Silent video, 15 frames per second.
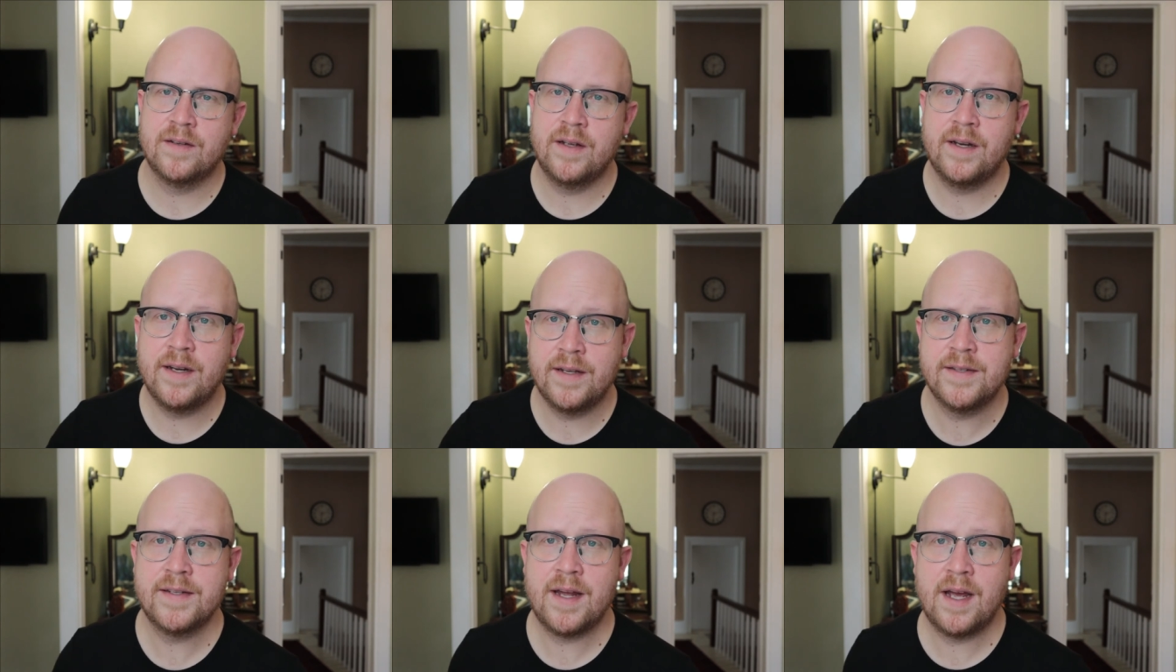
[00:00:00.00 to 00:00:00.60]
in
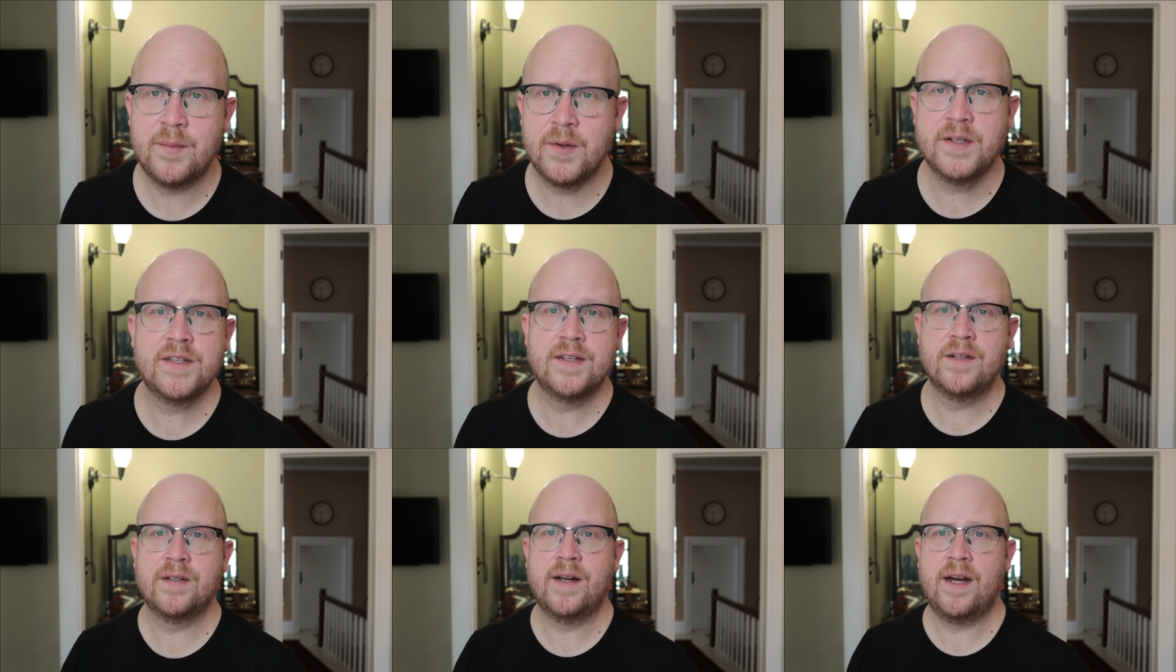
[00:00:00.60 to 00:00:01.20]
his time and
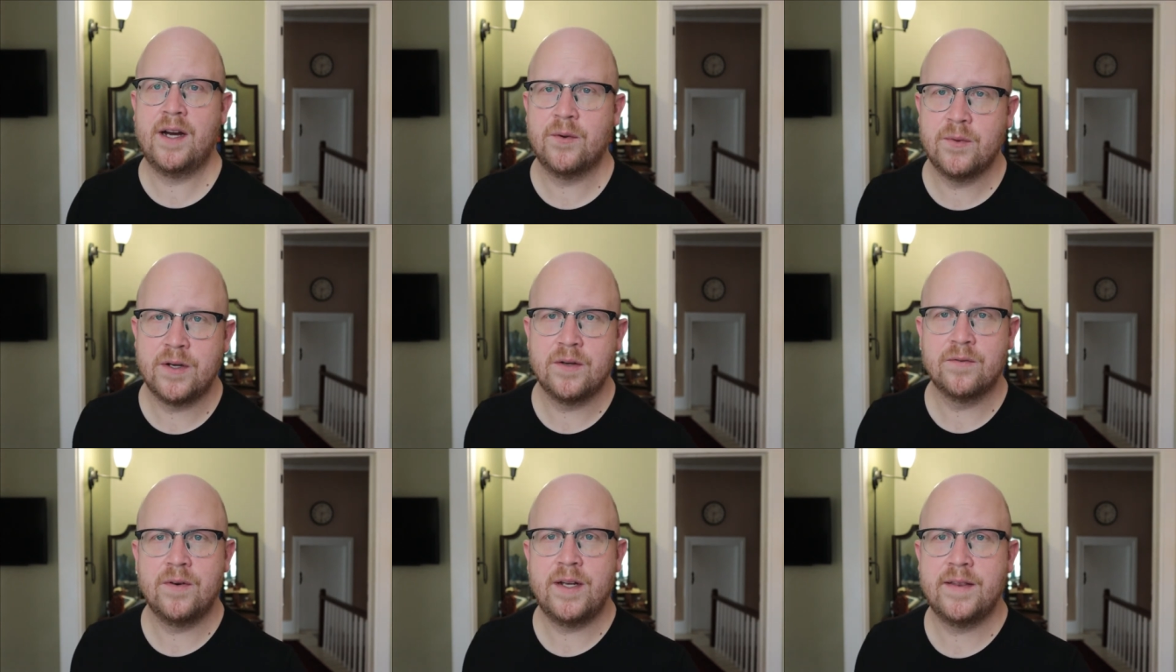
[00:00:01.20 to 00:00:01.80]
still now
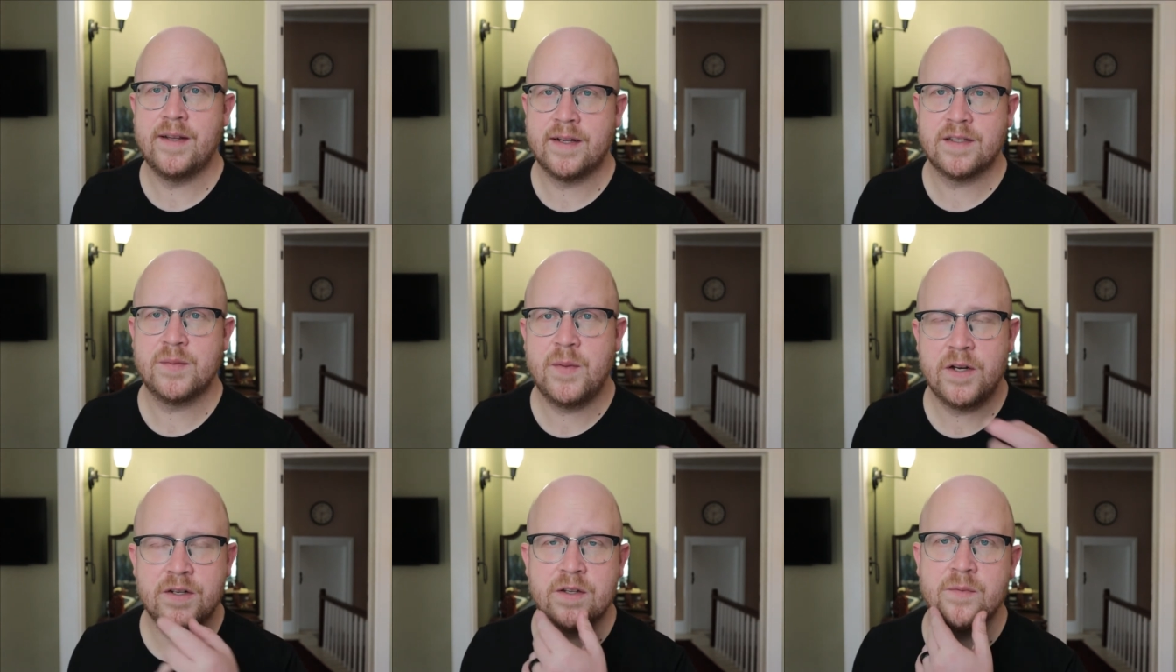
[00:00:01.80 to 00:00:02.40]
when you read that
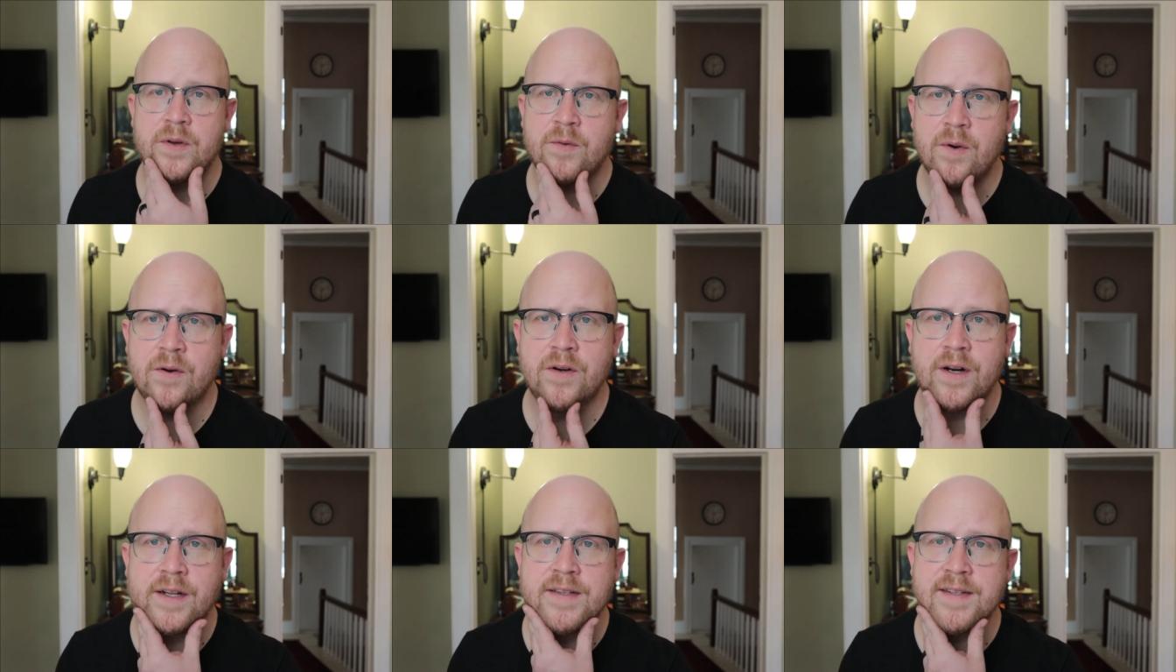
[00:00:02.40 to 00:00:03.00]
speech that we
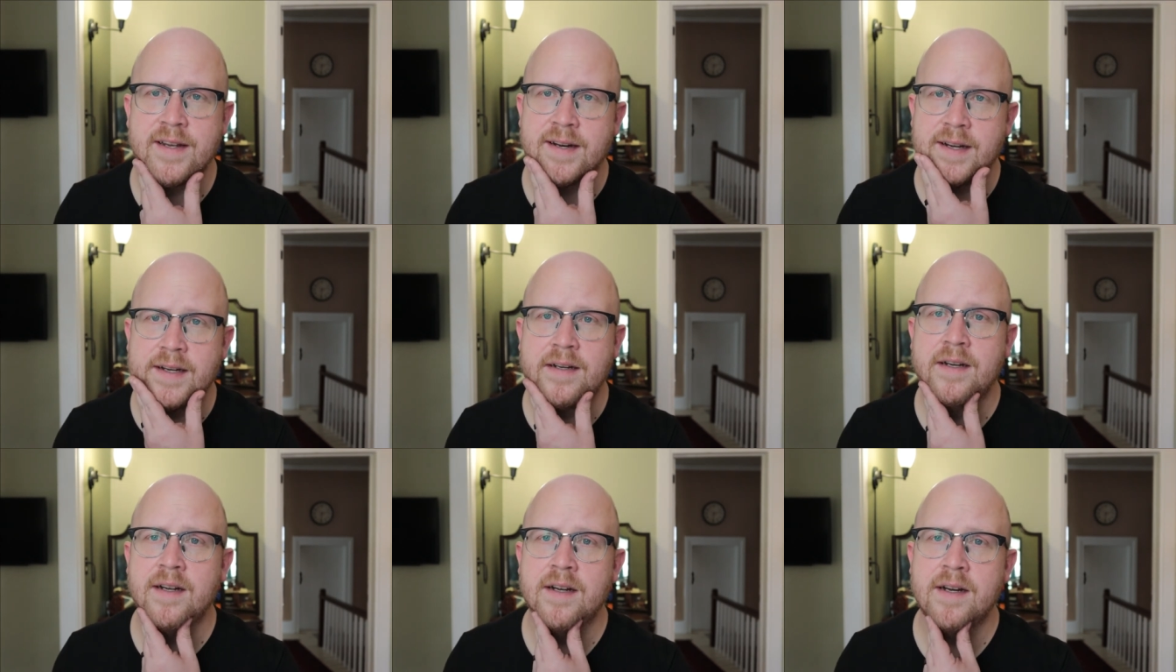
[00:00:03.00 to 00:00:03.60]
quoted on
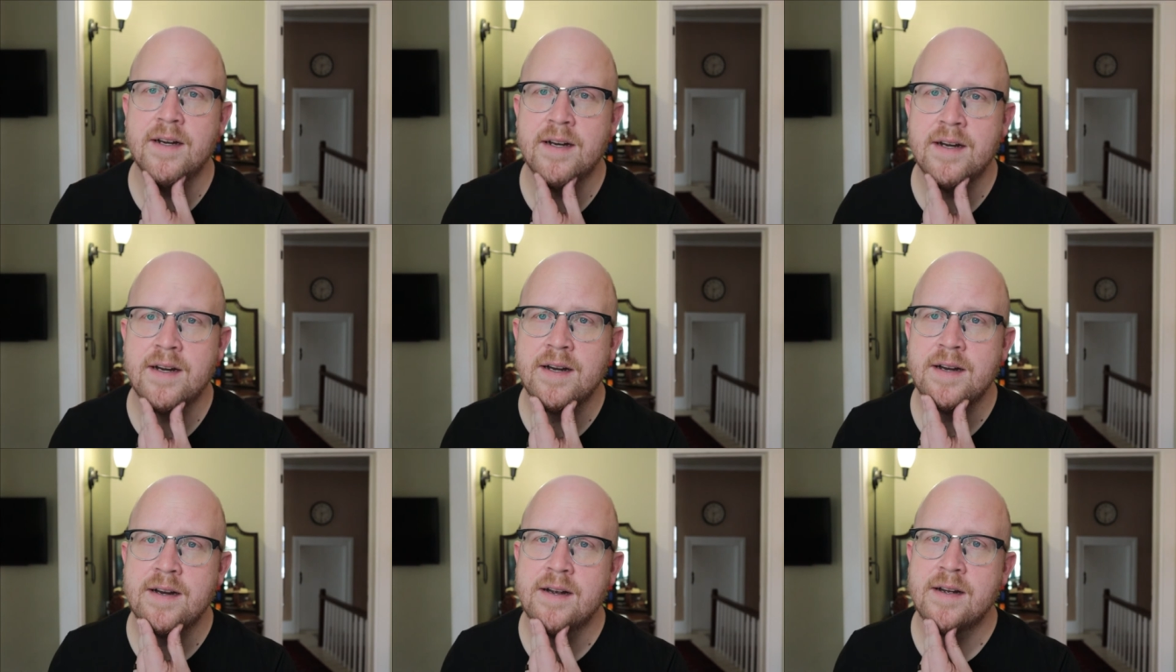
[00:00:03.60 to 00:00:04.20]
Sunday,
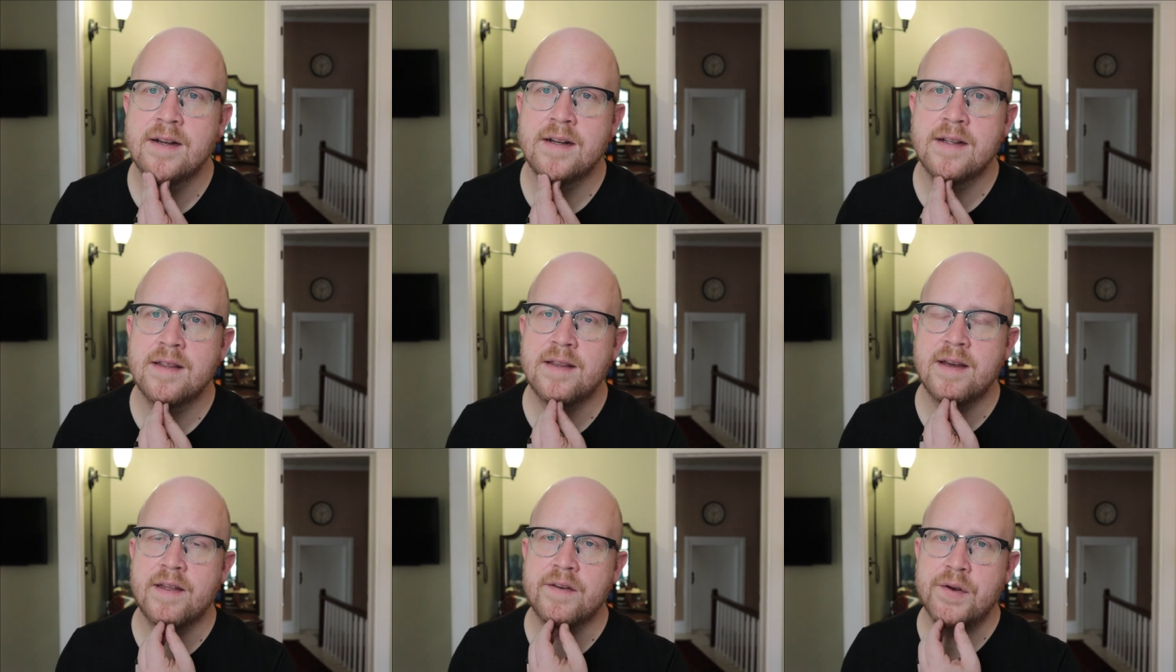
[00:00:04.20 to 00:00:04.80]

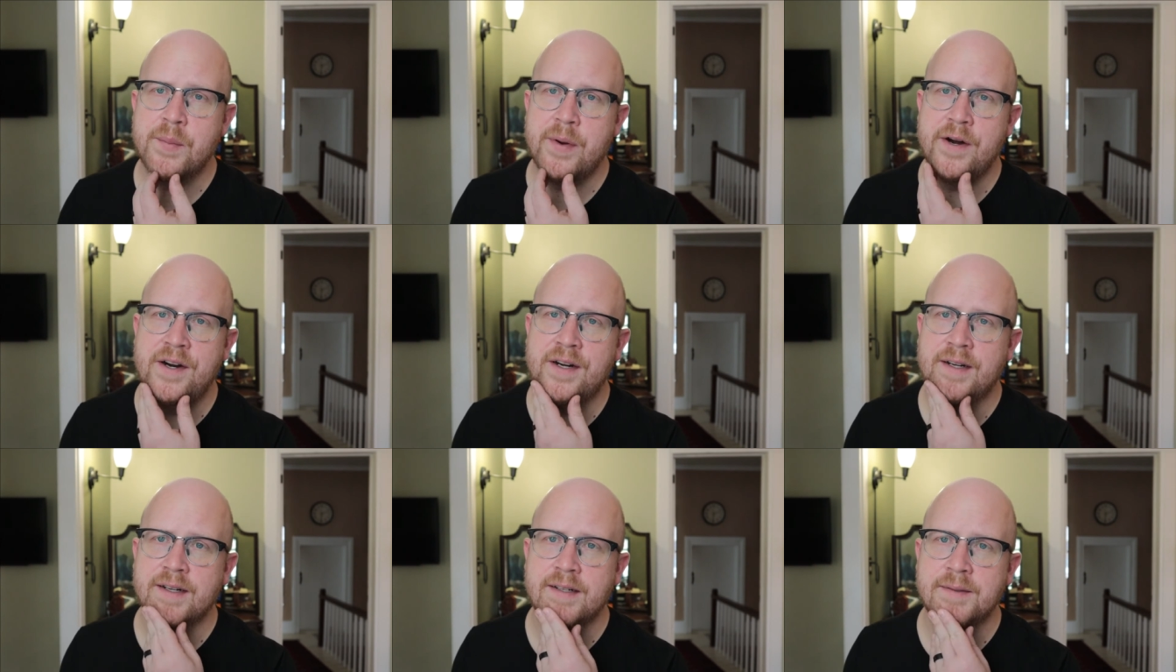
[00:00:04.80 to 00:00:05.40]
The Other
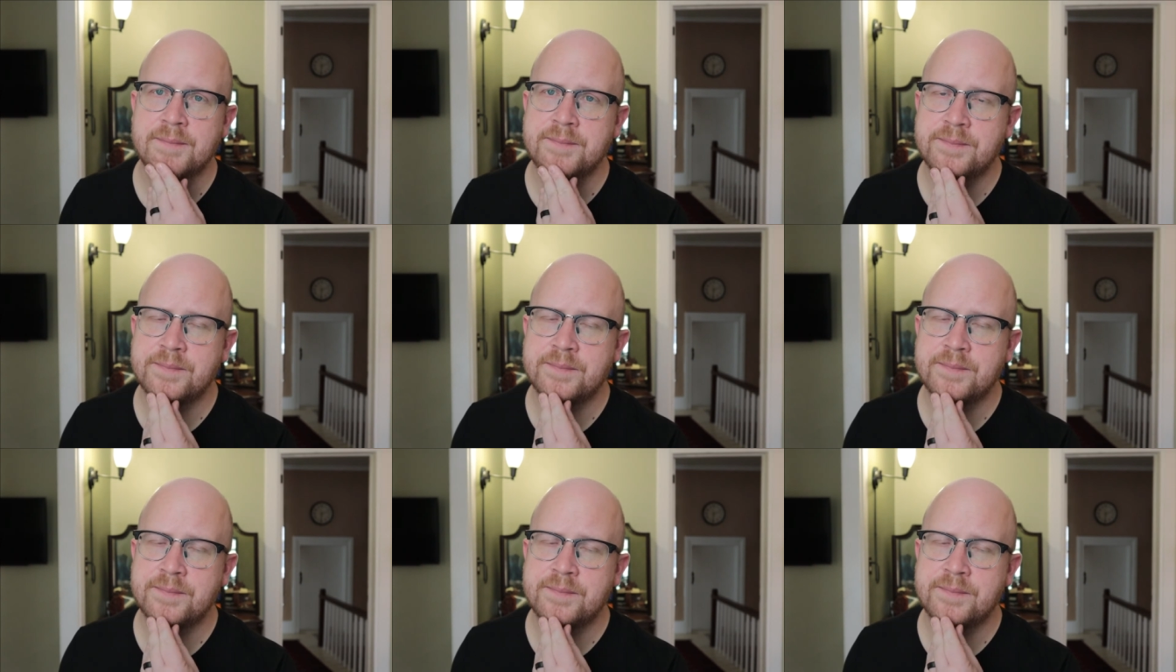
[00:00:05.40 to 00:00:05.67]
America.